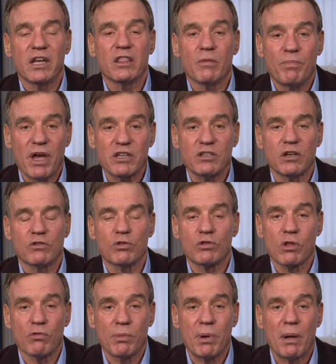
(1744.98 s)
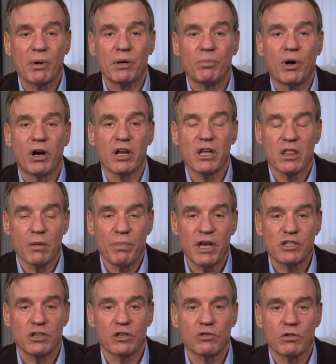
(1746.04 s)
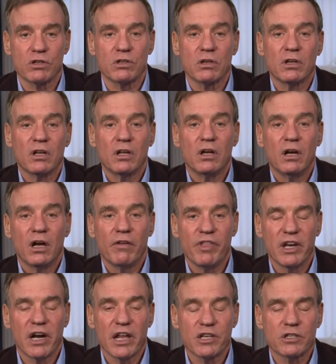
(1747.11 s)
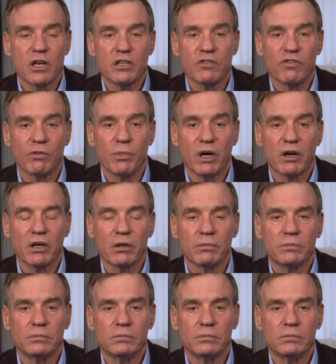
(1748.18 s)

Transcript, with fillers: in the best interest of the Republican Party and the best interest of the United States of America.